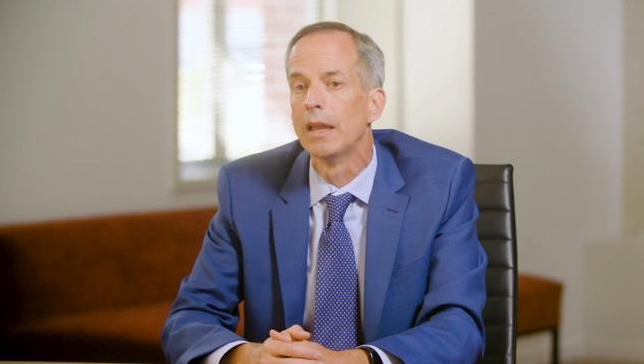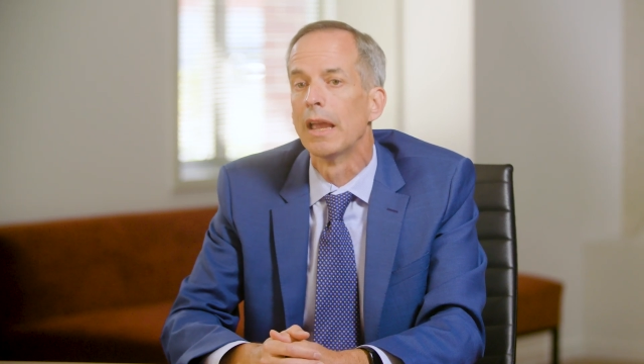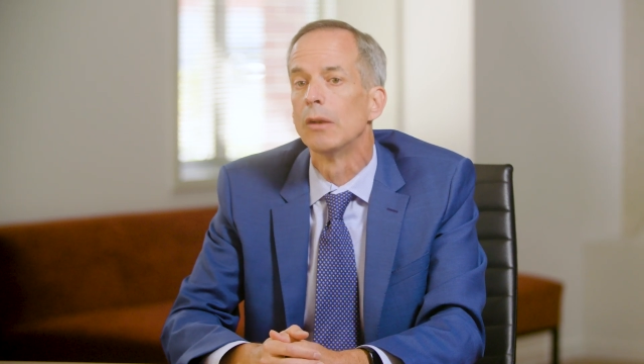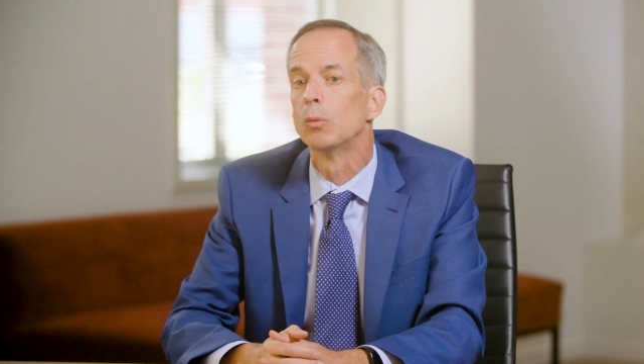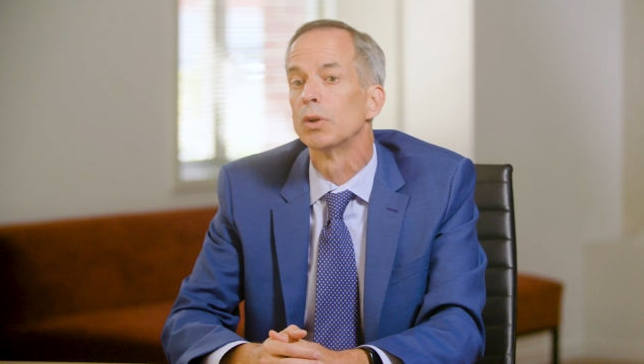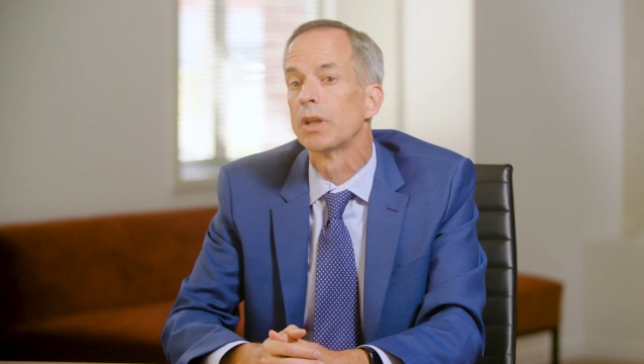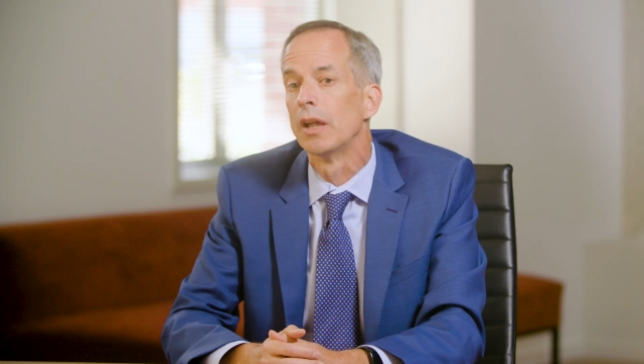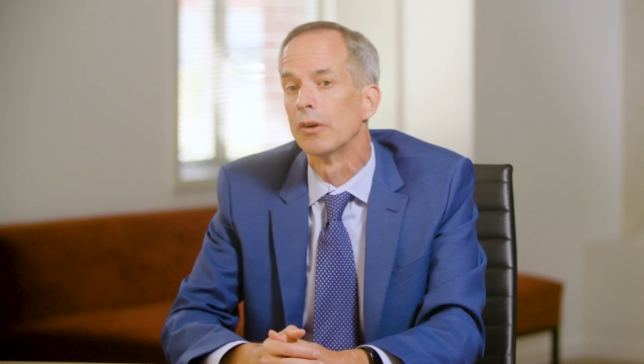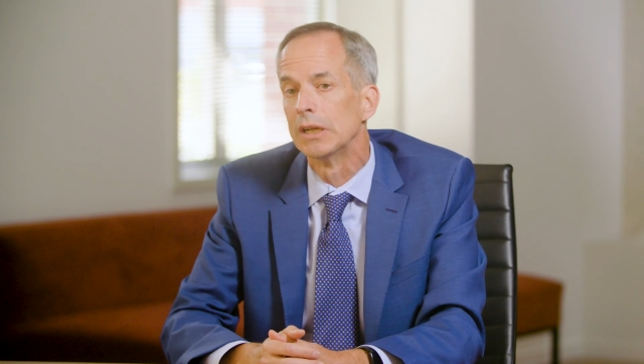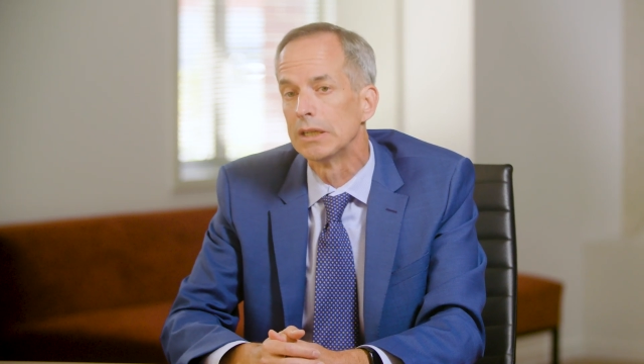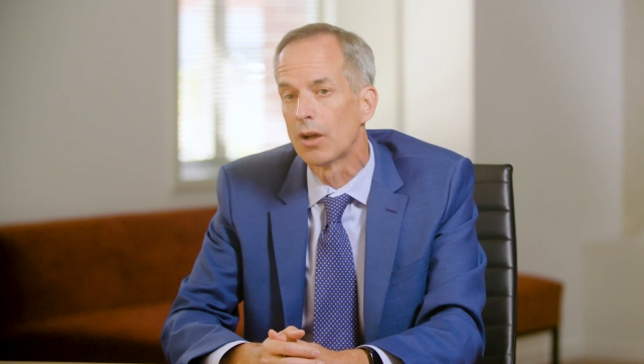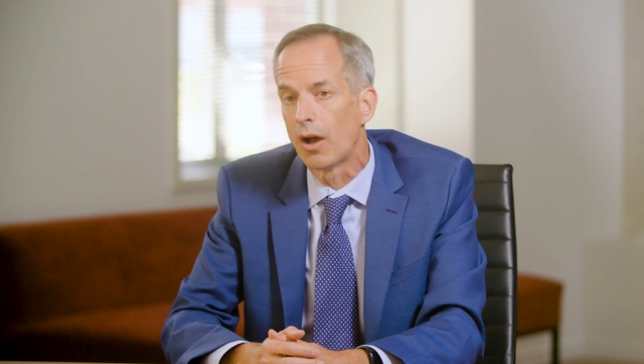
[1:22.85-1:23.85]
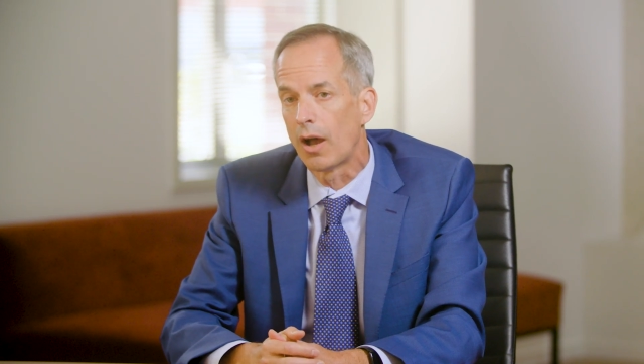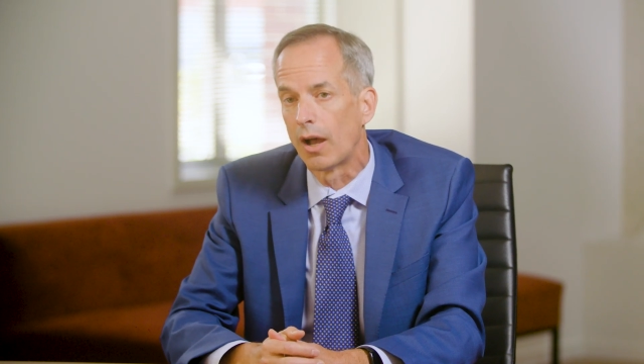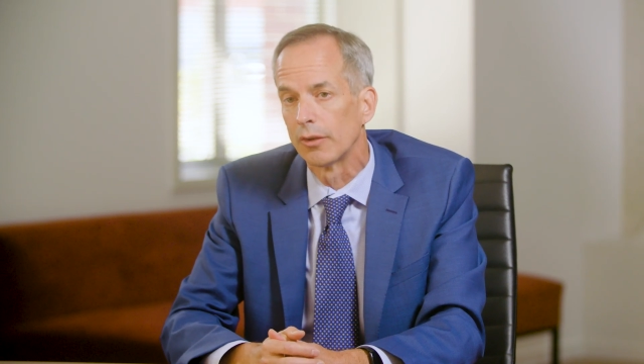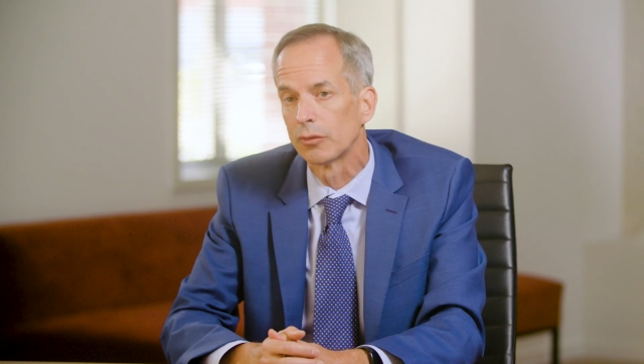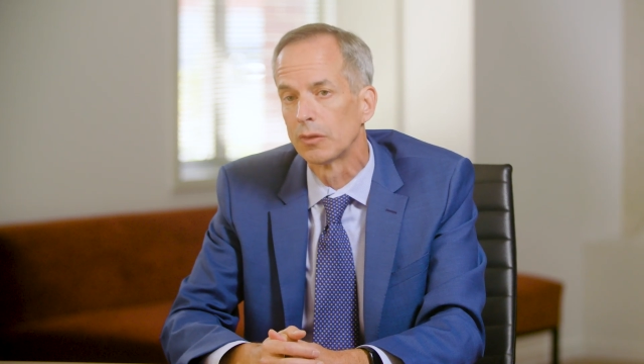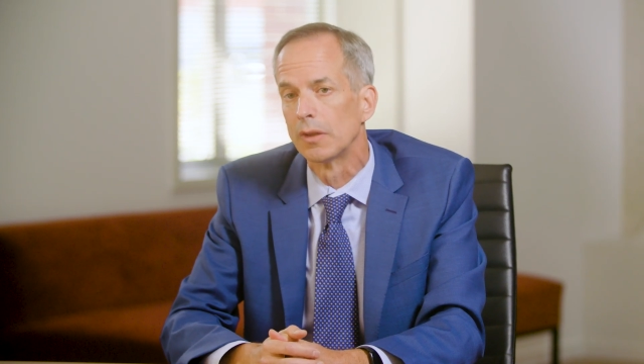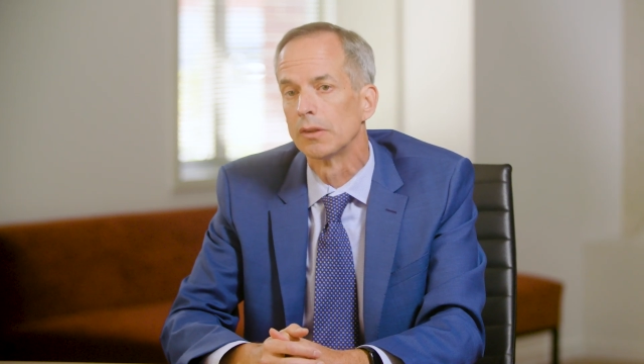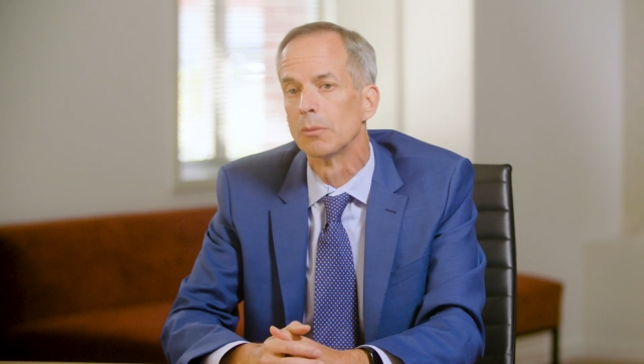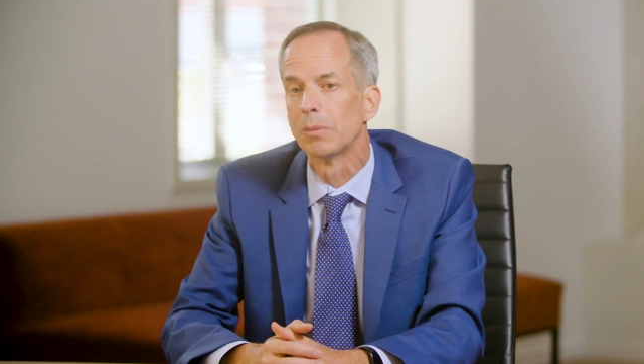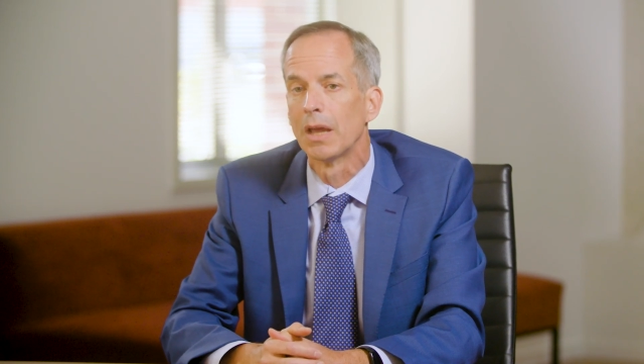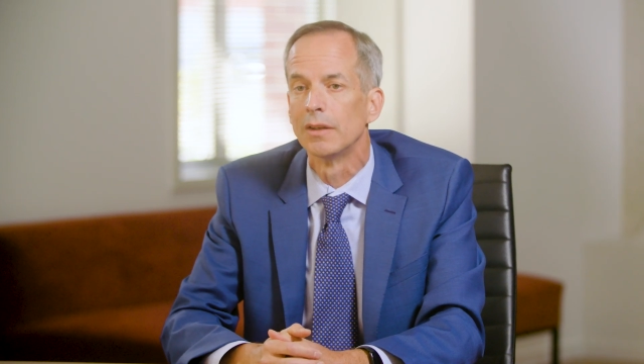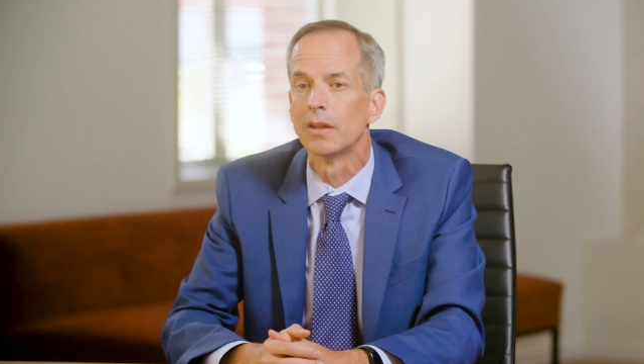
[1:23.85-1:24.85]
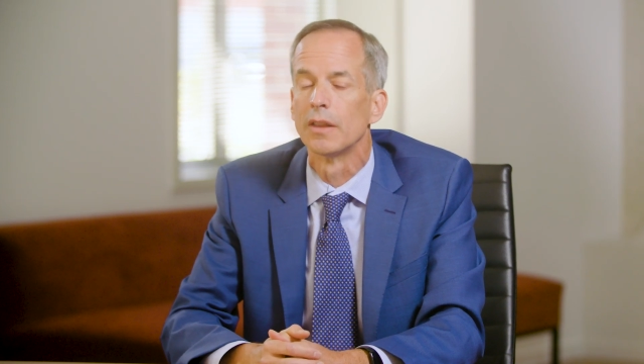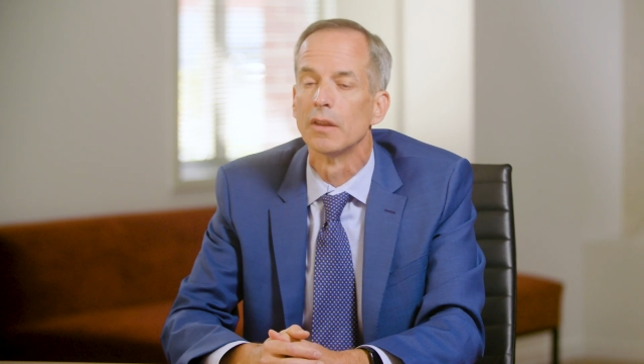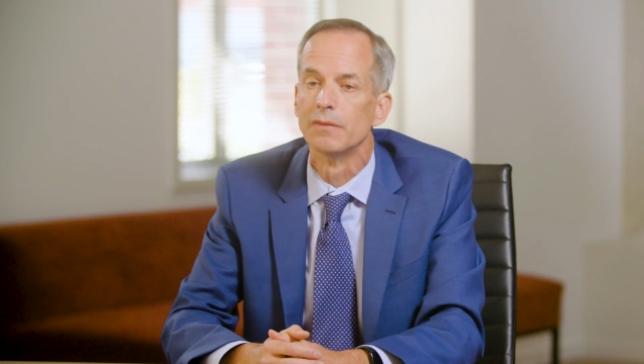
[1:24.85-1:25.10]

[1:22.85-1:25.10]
and will carry costs that depend on